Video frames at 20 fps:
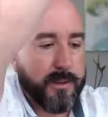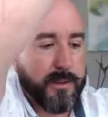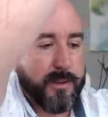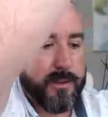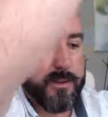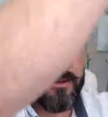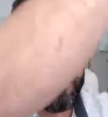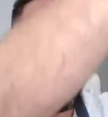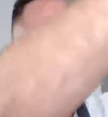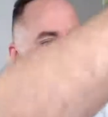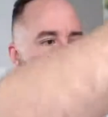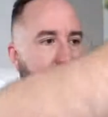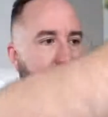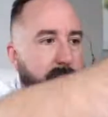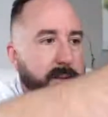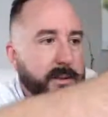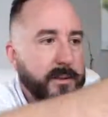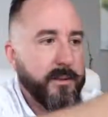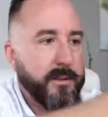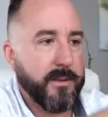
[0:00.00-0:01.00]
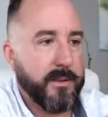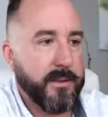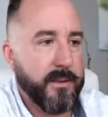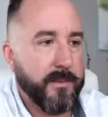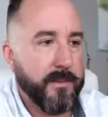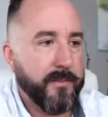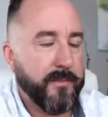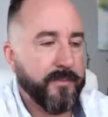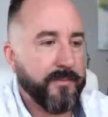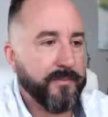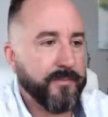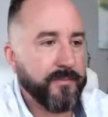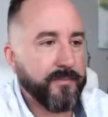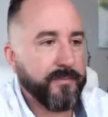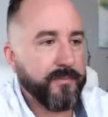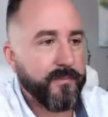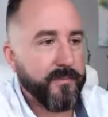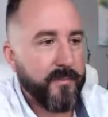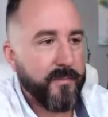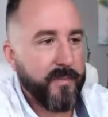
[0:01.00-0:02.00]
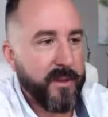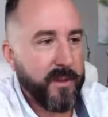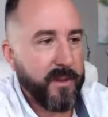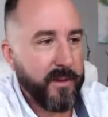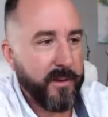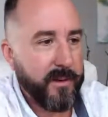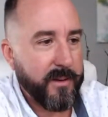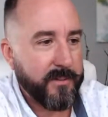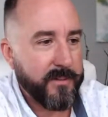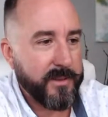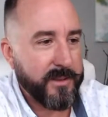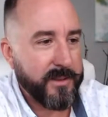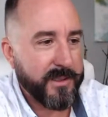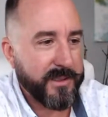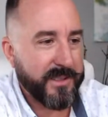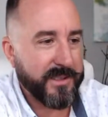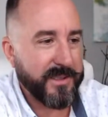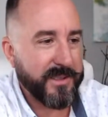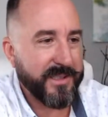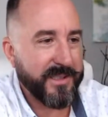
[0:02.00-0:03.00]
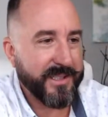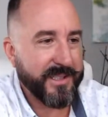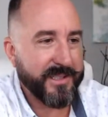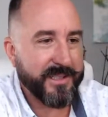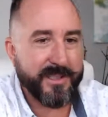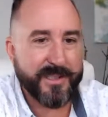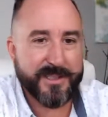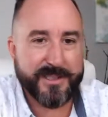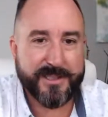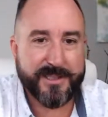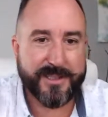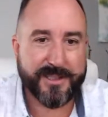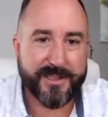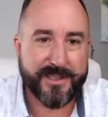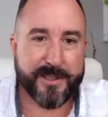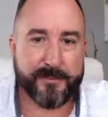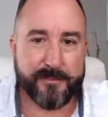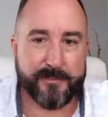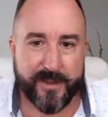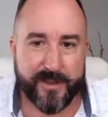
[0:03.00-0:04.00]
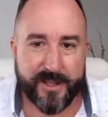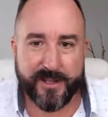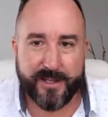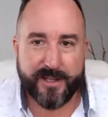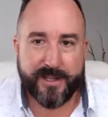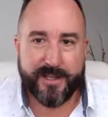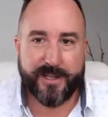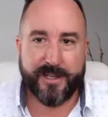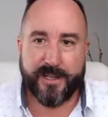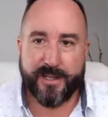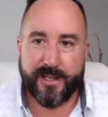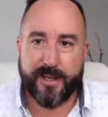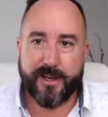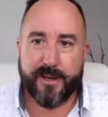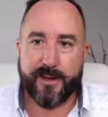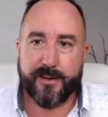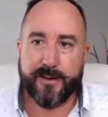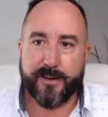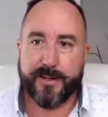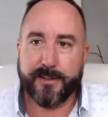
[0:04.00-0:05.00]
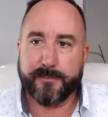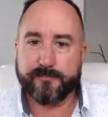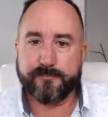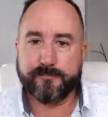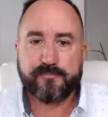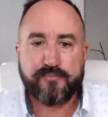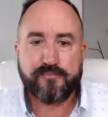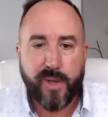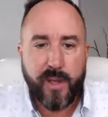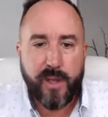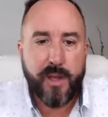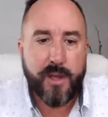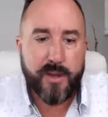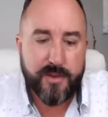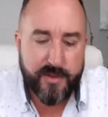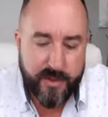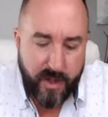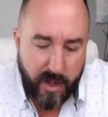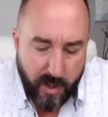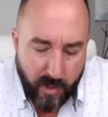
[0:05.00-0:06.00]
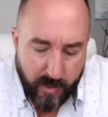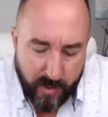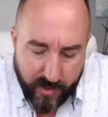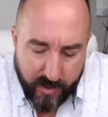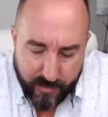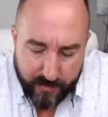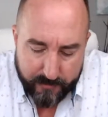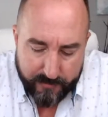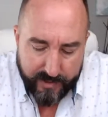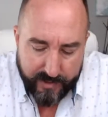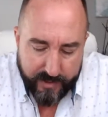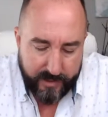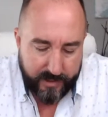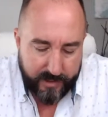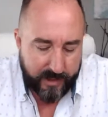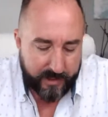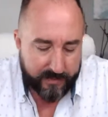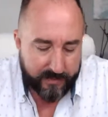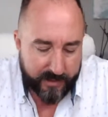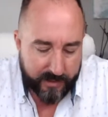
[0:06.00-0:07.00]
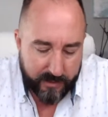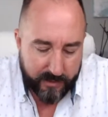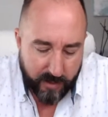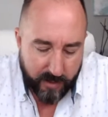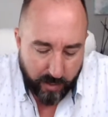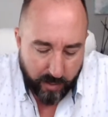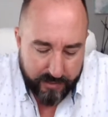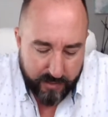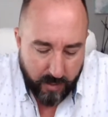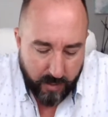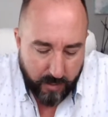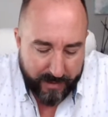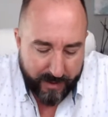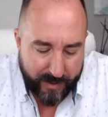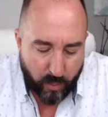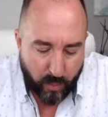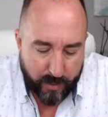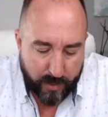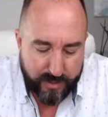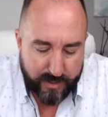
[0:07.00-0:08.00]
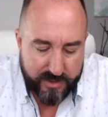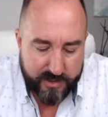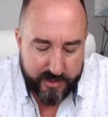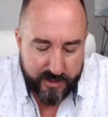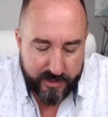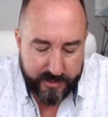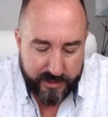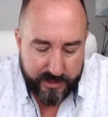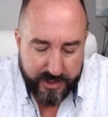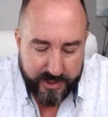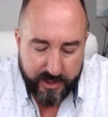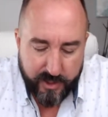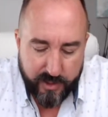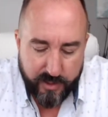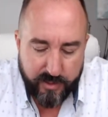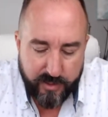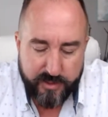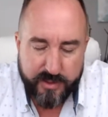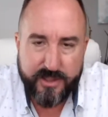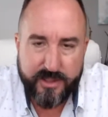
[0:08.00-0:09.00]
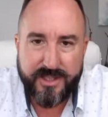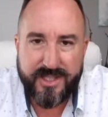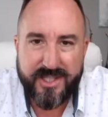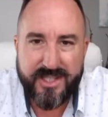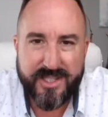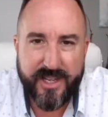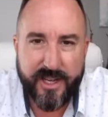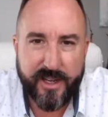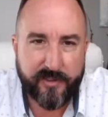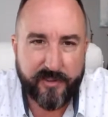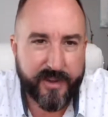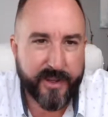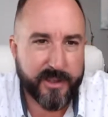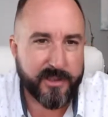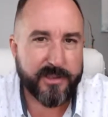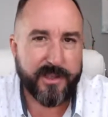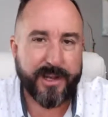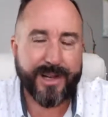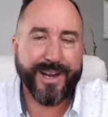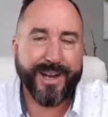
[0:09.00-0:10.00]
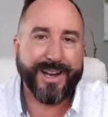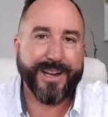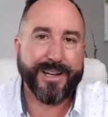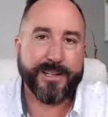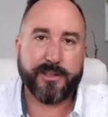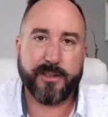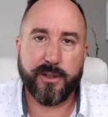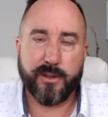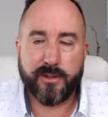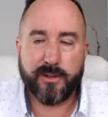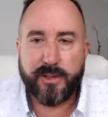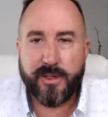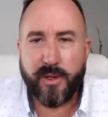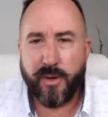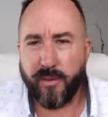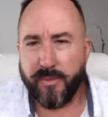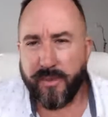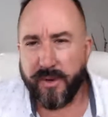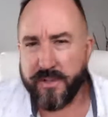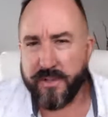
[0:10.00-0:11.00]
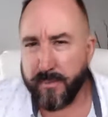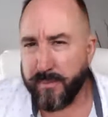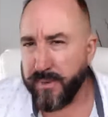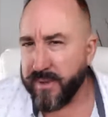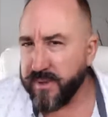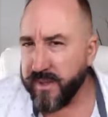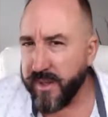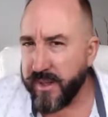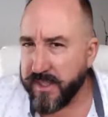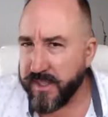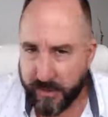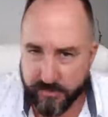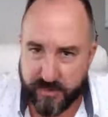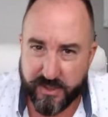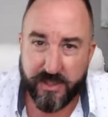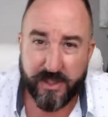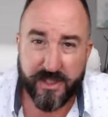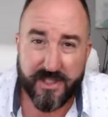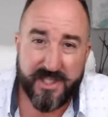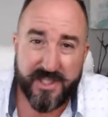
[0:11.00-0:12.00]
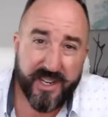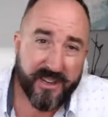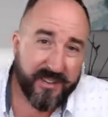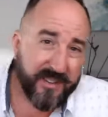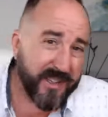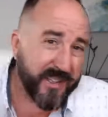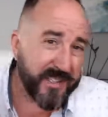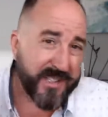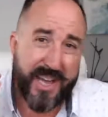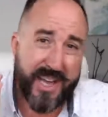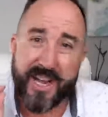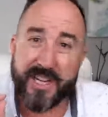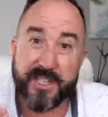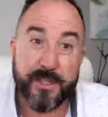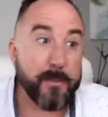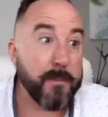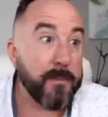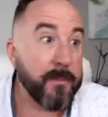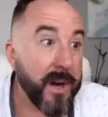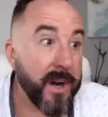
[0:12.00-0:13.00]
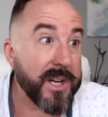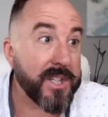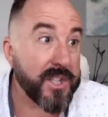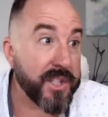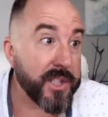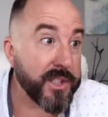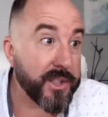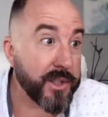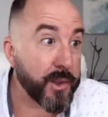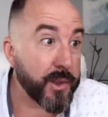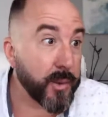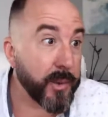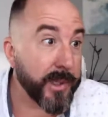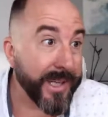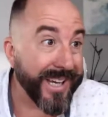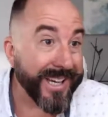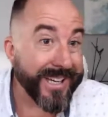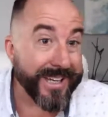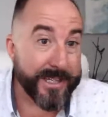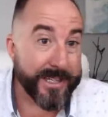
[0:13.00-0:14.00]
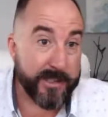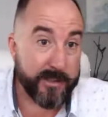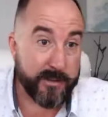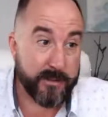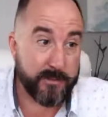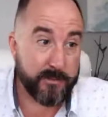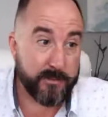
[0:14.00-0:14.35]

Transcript: because it is just did like this. Okay. All right. So, and then also about what percentage goes to savings. I don't know if there's a percentage. I'm just going to say this: as much as you can,